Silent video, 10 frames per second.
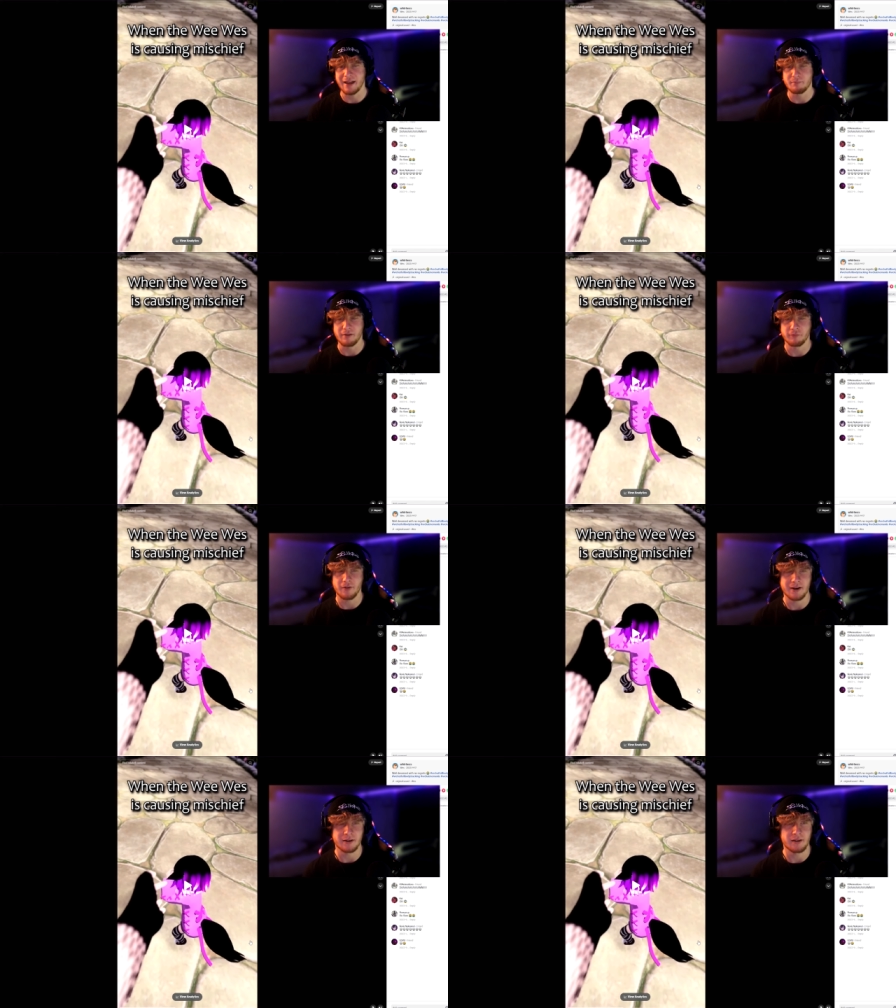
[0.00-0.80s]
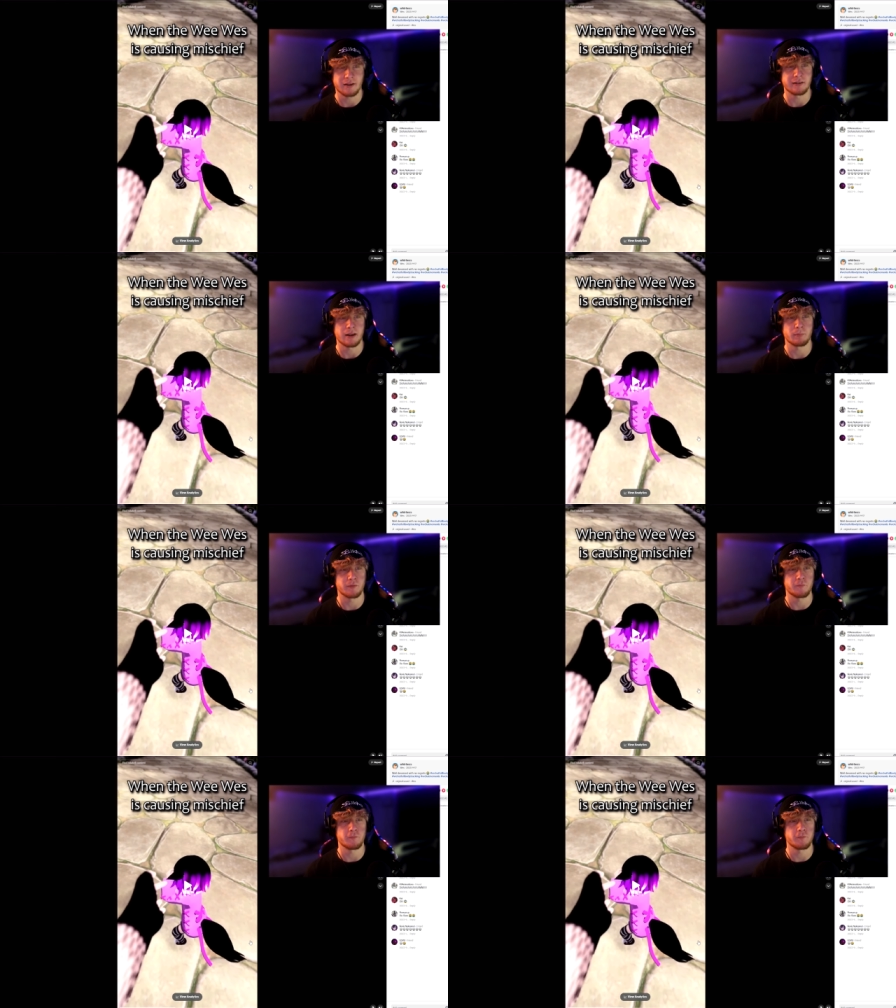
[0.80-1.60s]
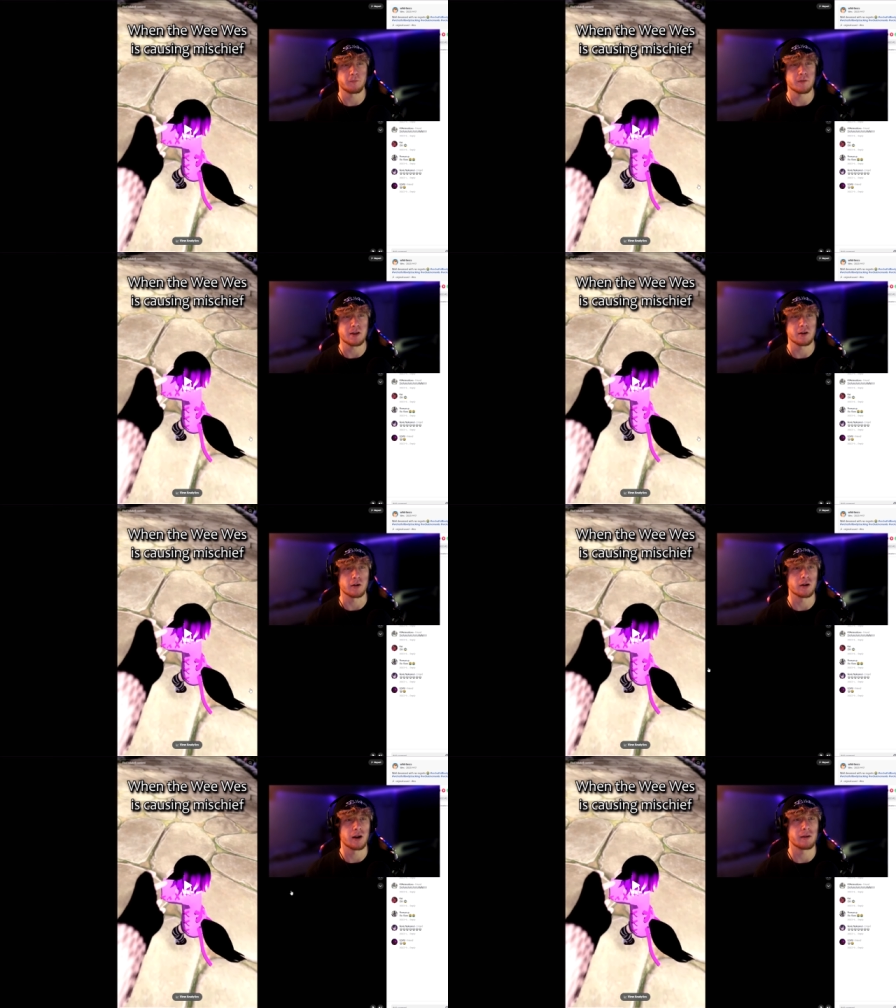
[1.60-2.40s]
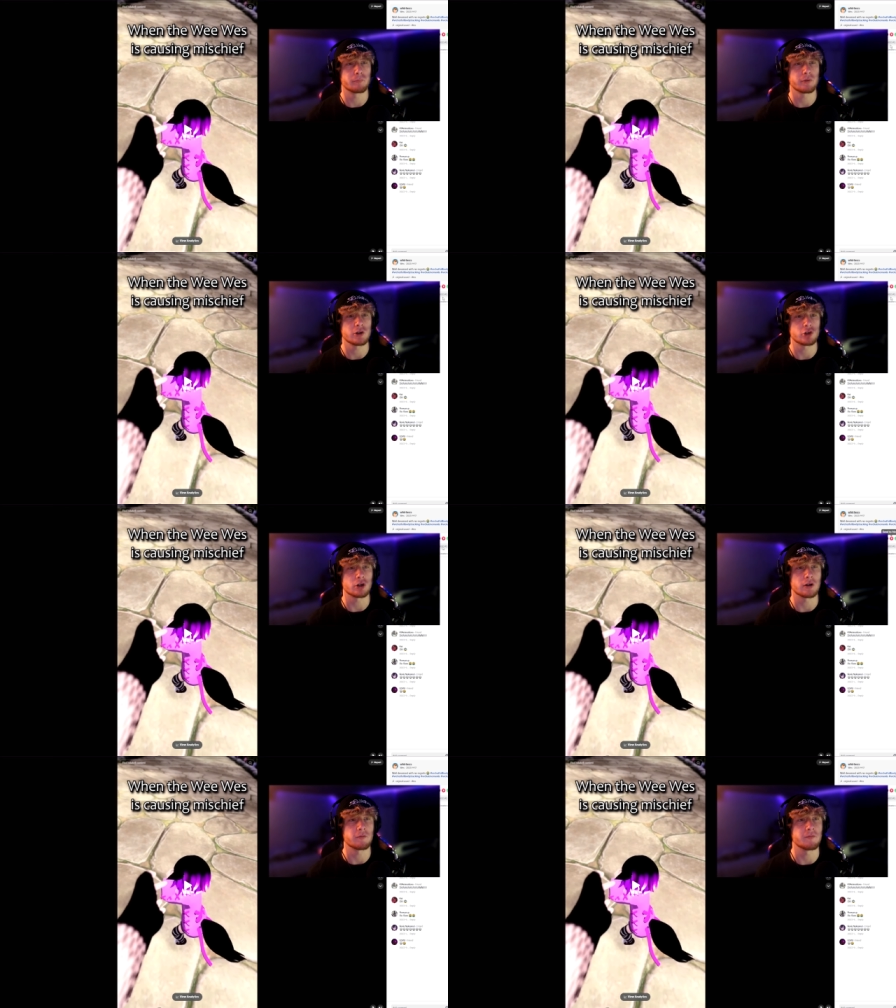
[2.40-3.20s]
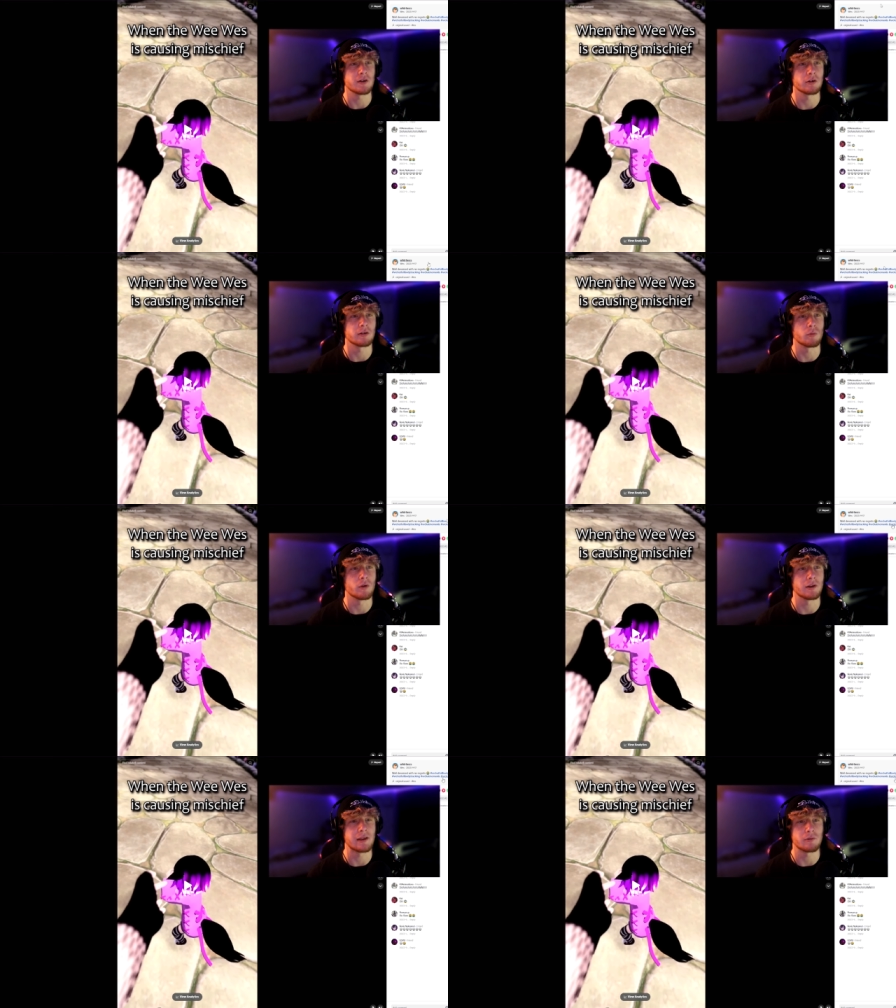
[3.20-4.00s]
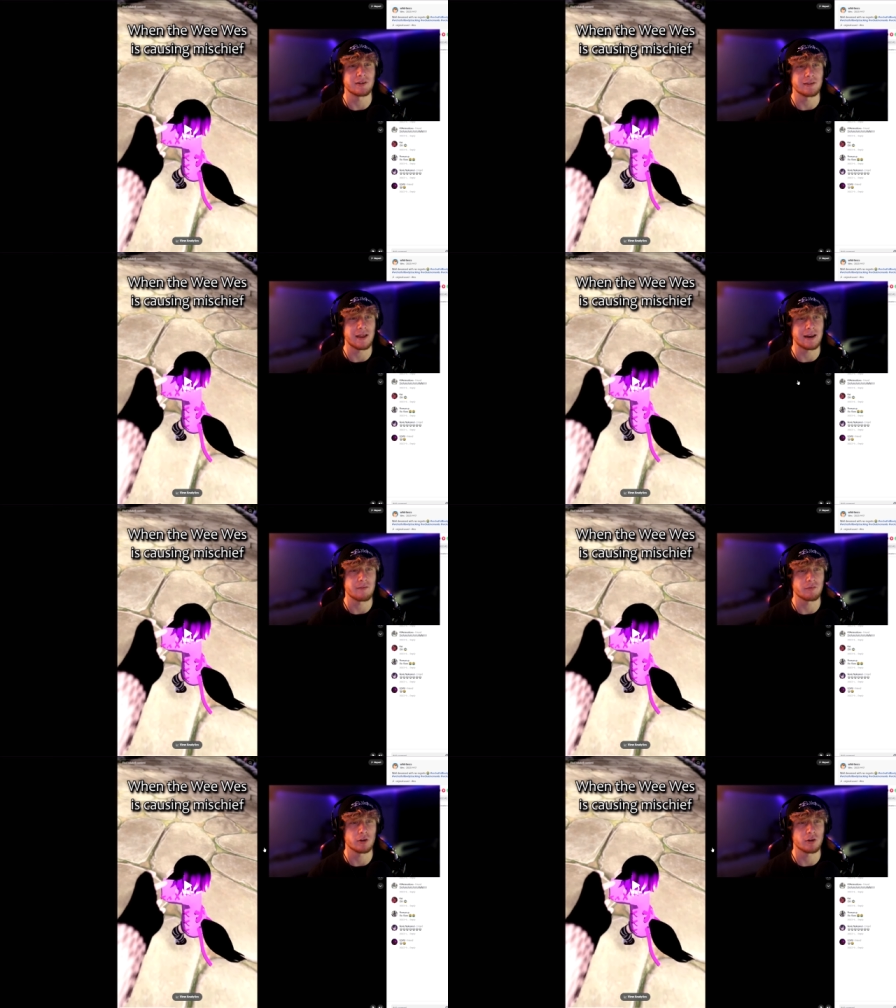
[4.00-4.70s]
I had my friend, his name's Fear. I'm pretty sure Fear is the one that was in that